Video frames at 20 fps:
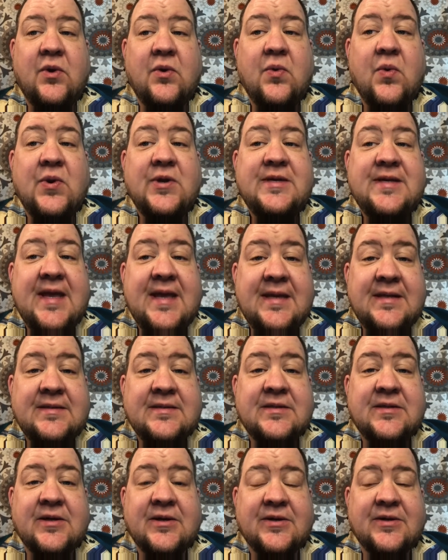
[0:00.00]

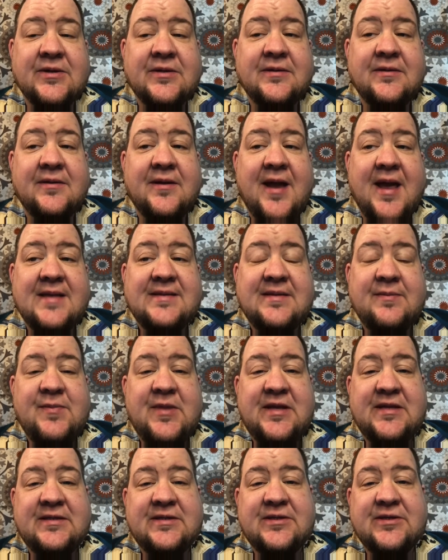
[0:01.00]
ordains her as a
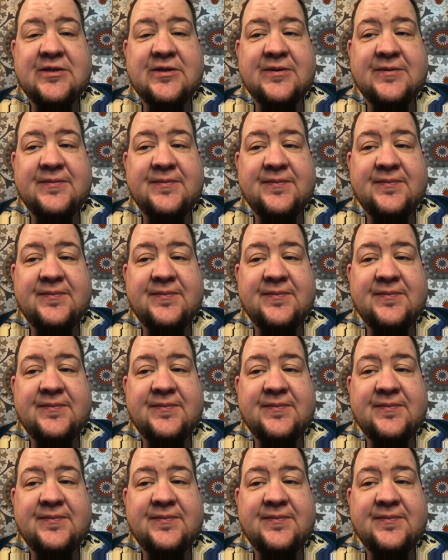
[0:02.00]
minister.